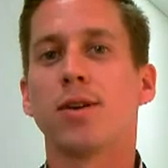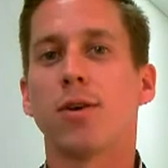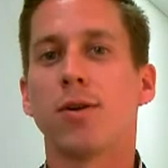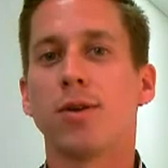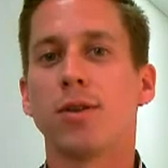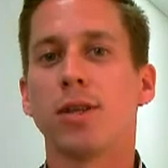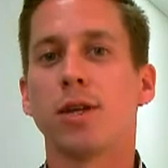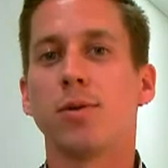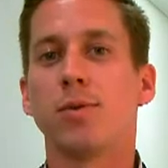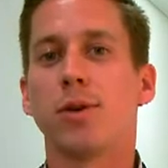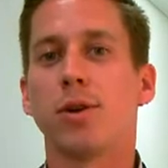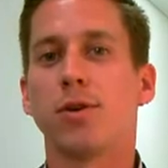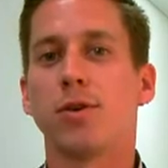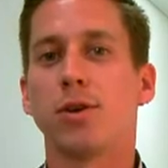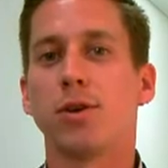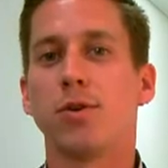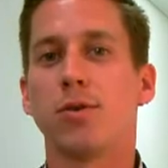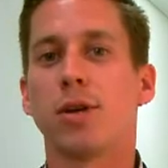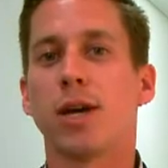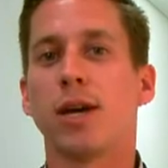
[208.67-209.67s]
currently we're
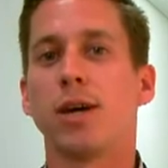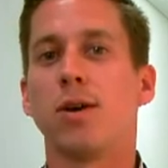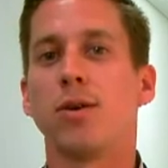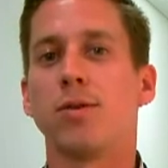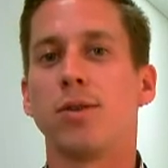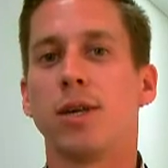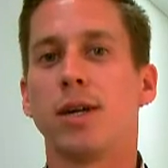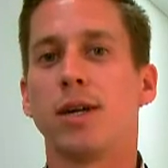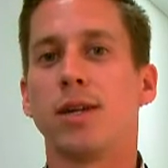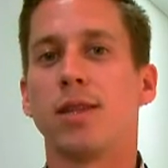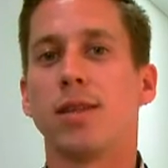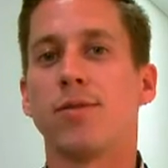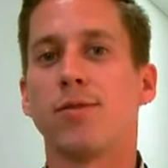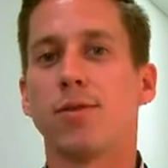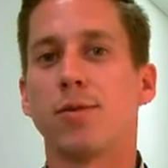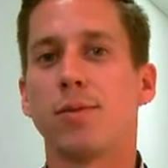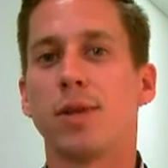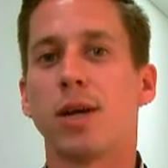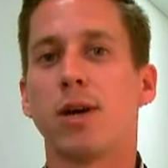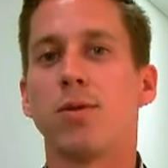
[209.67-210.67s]
UK only, and then
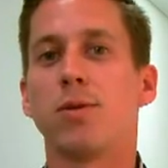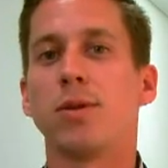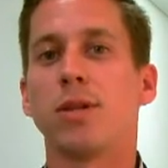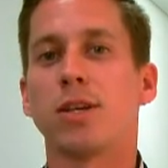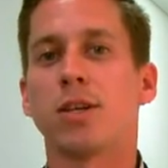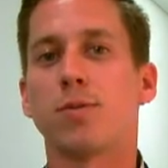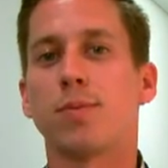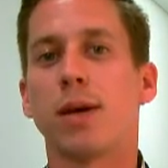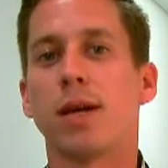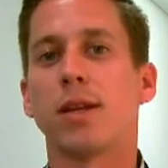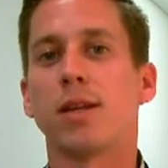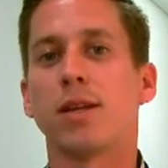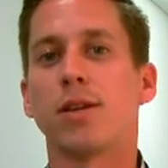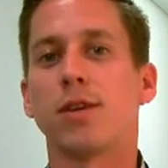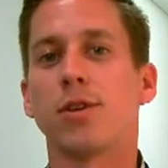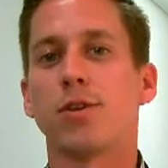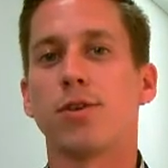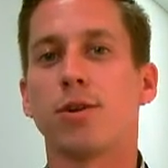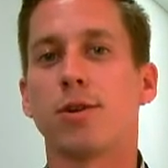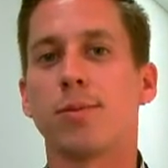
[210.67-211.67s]
from there we'll expand
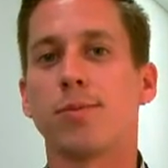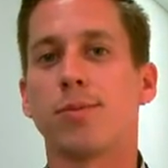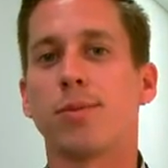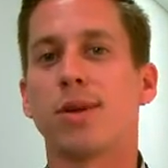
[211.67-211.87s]
into Europe.